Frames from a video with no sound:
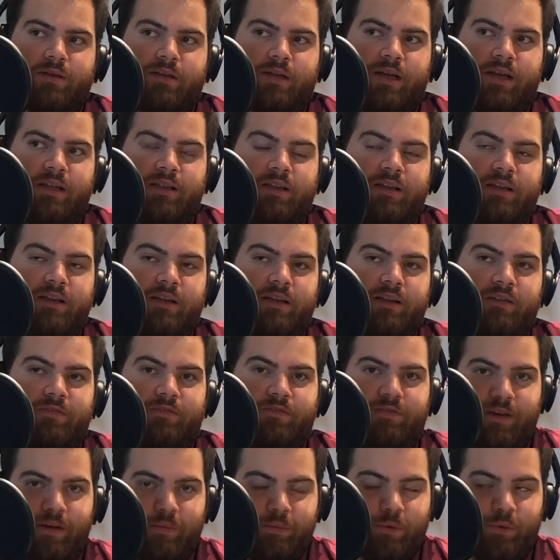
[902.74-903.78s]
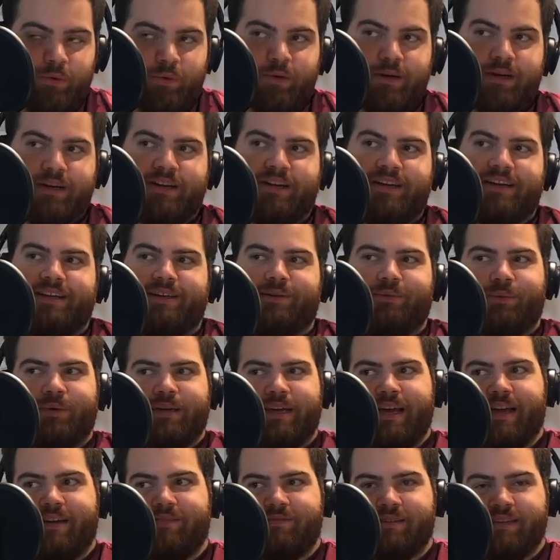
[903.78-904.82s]
and then in February we
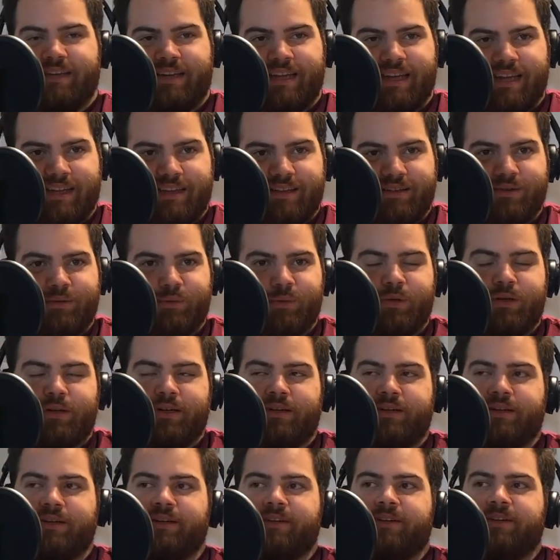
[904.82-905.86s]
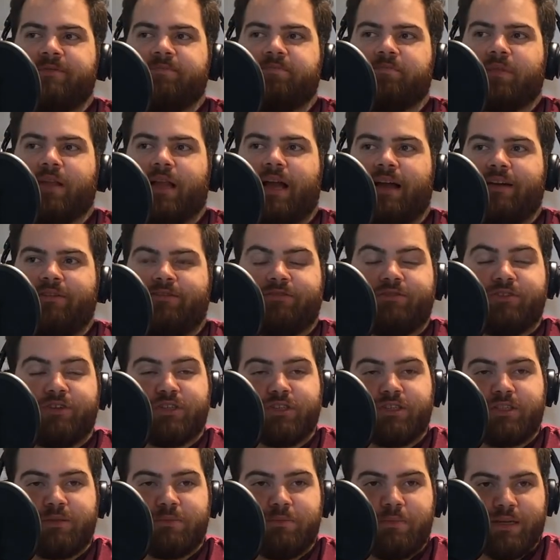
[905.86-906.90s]
have a date where I
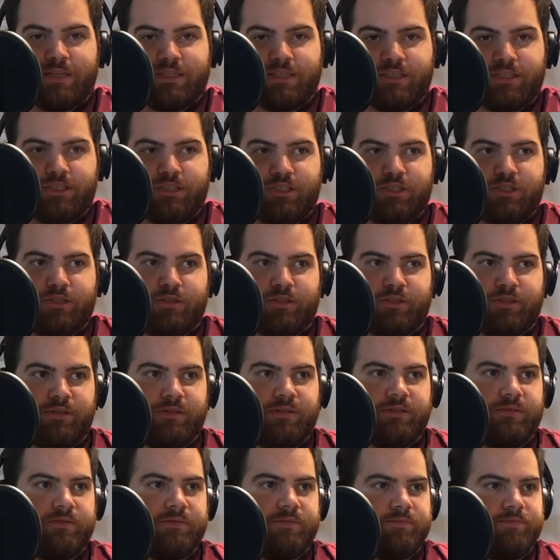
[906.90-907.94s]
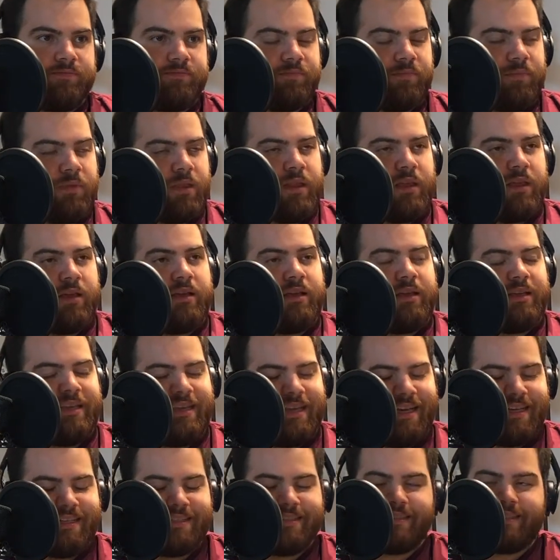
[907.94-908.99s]
first messaged her.
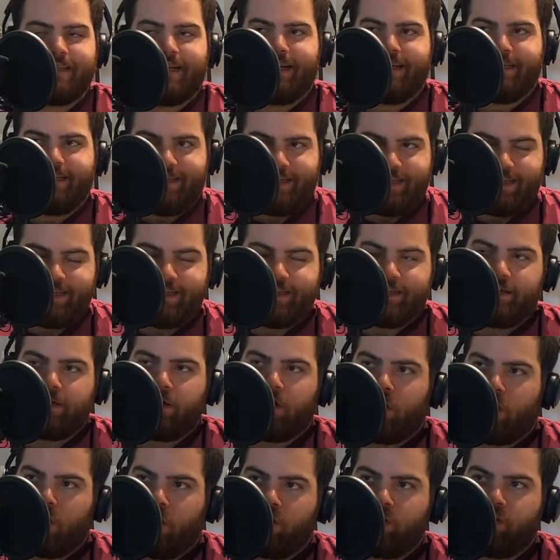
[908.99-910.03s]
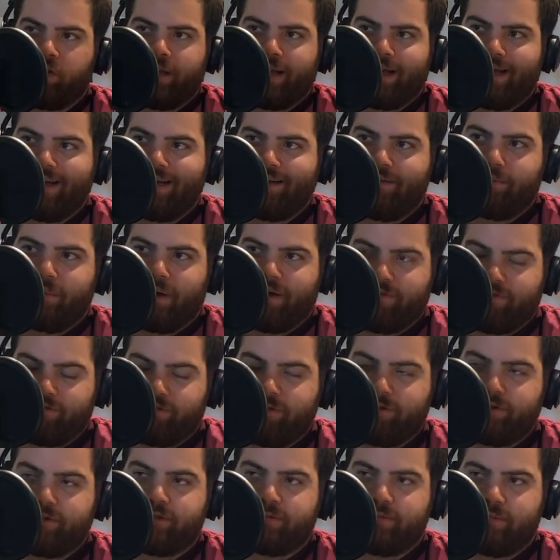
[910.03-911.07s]
Yes, I did it online, my
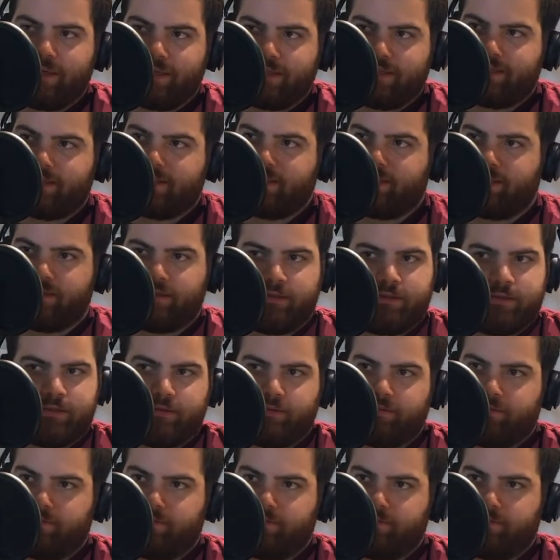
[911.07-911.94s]
first message.